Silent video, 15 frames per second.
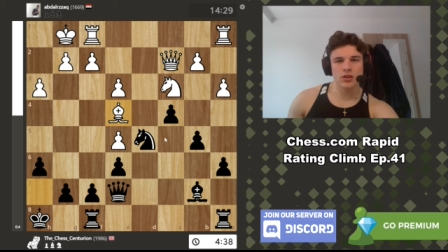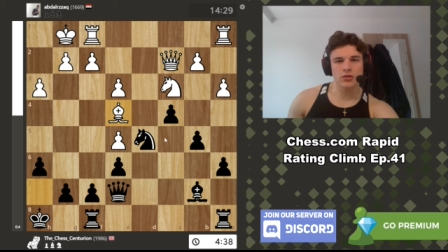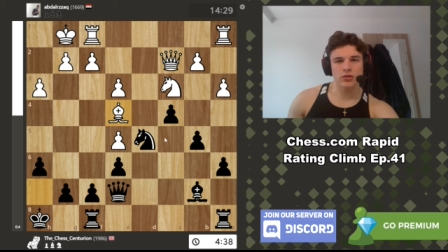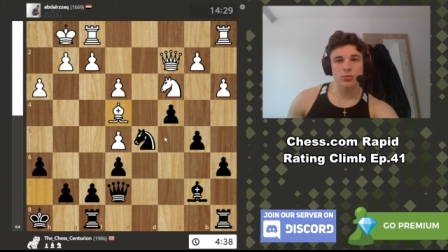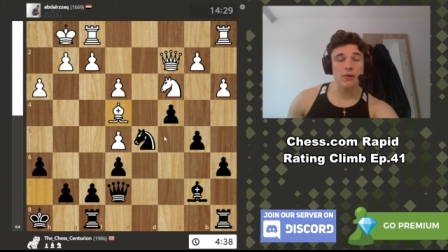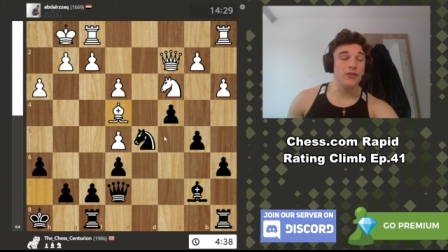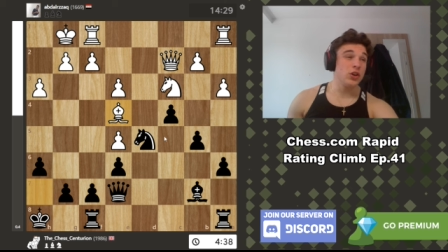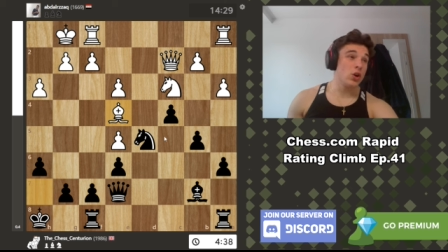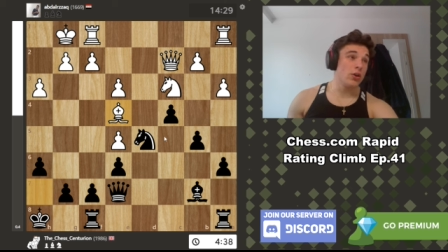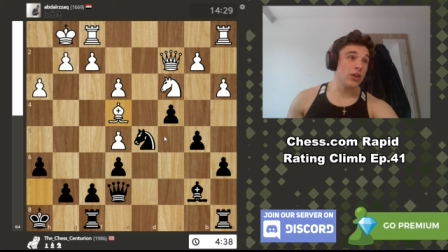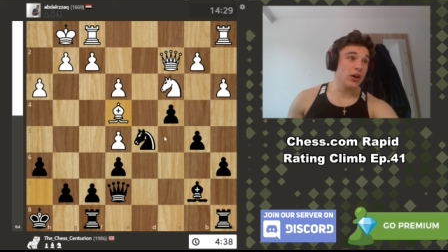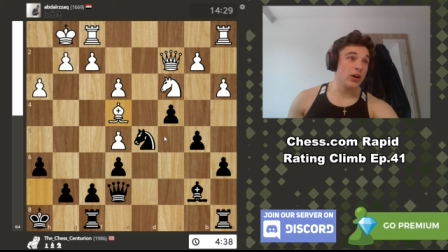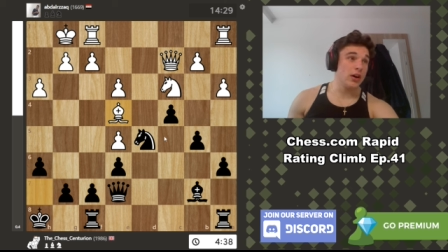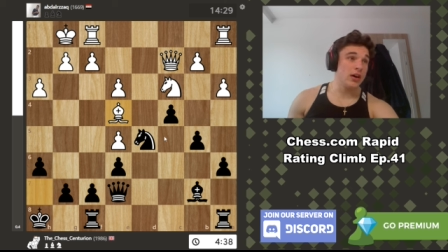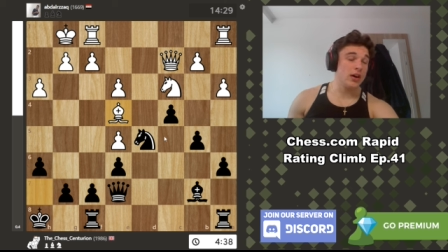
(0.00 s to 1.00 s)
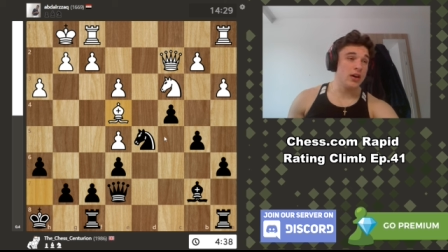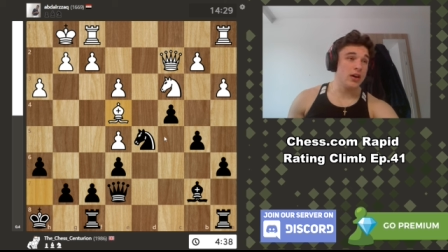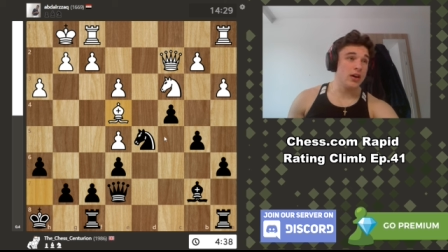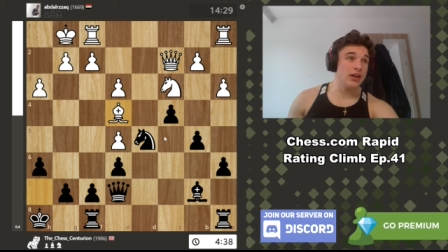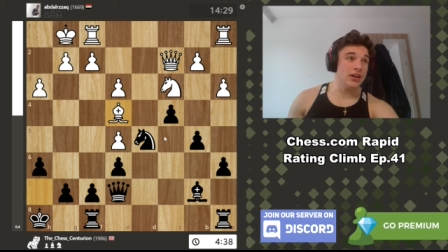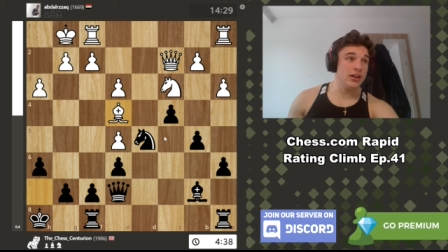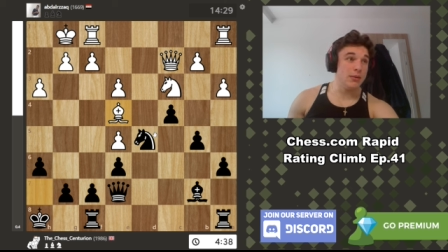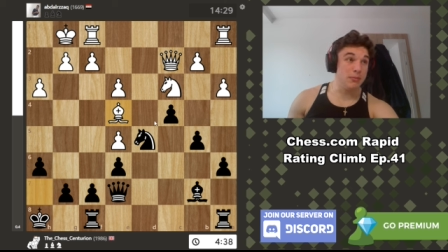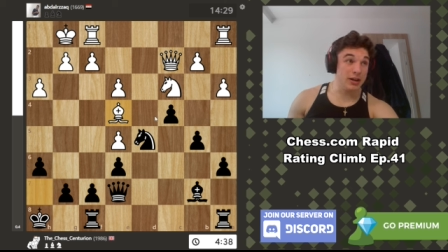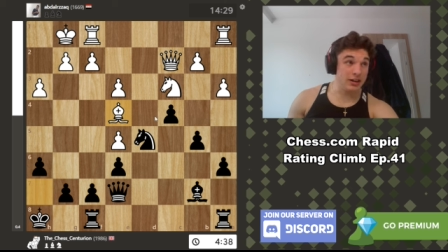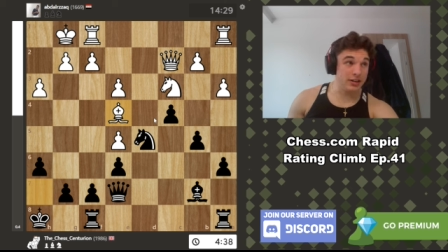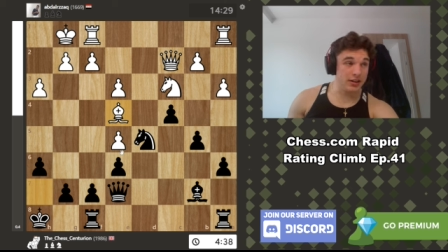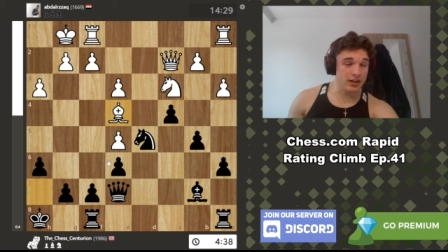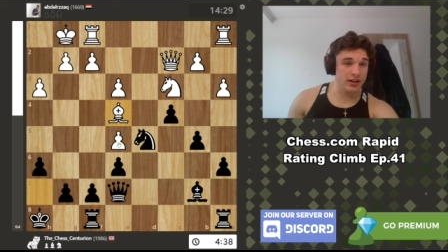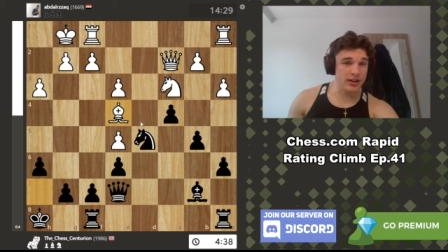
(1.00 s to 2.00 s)
So whether you go there in
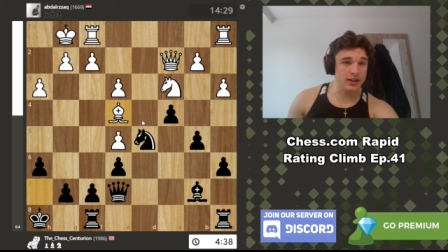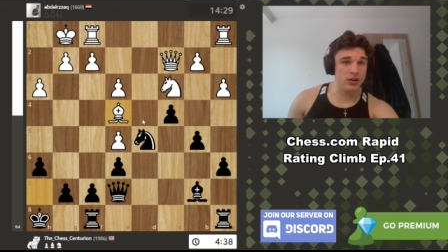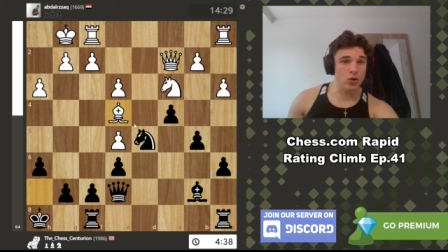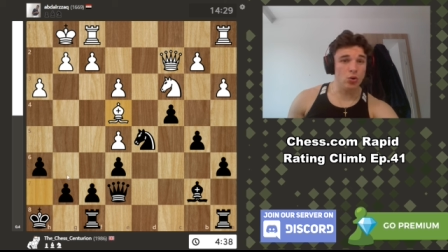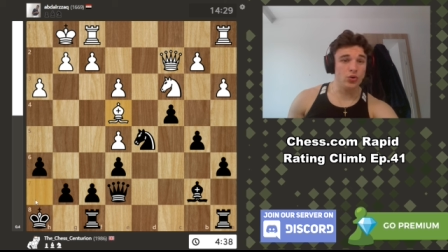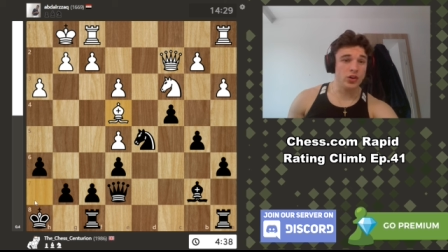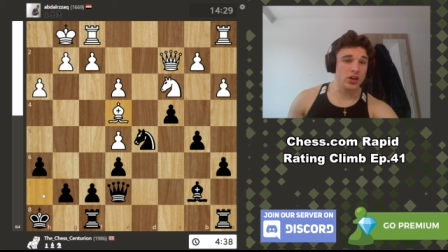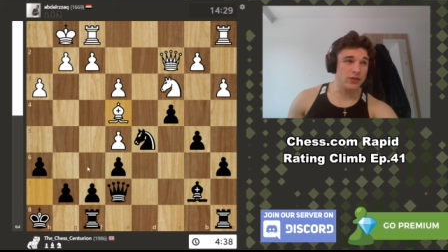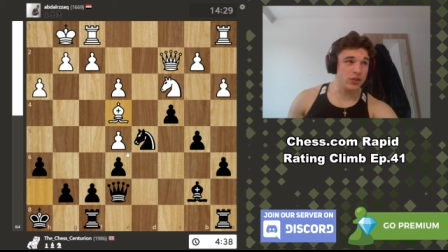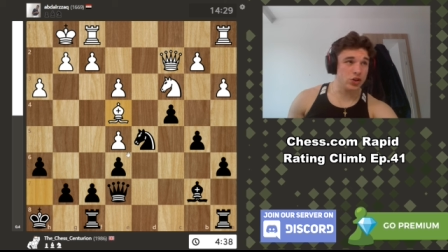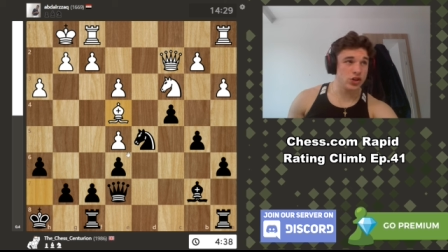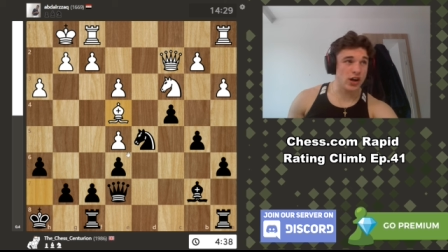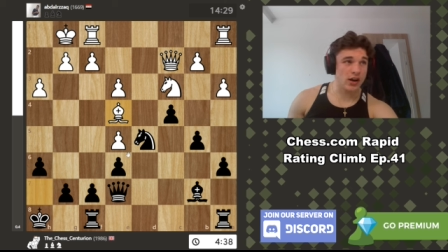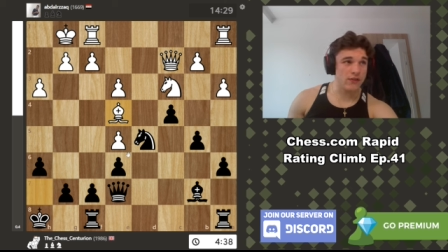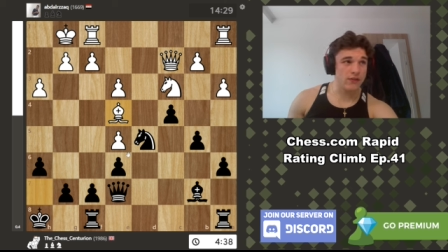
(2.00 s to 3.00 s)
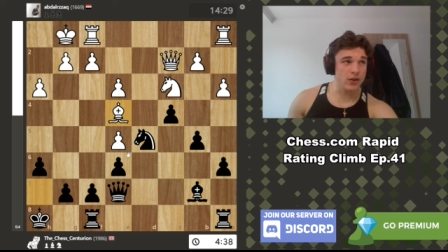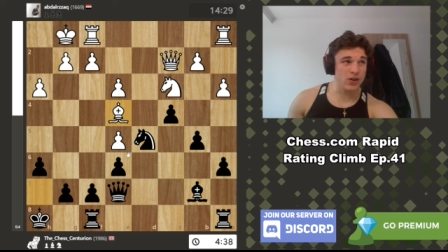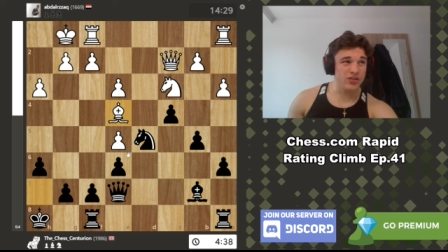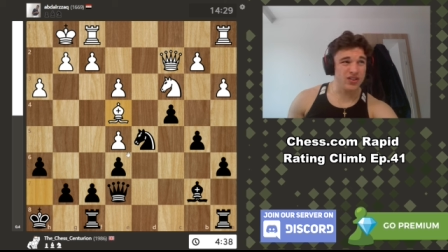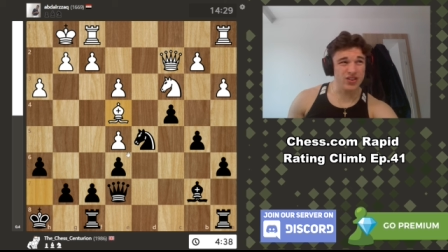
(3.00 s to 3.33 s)
immediately or you give the check first, it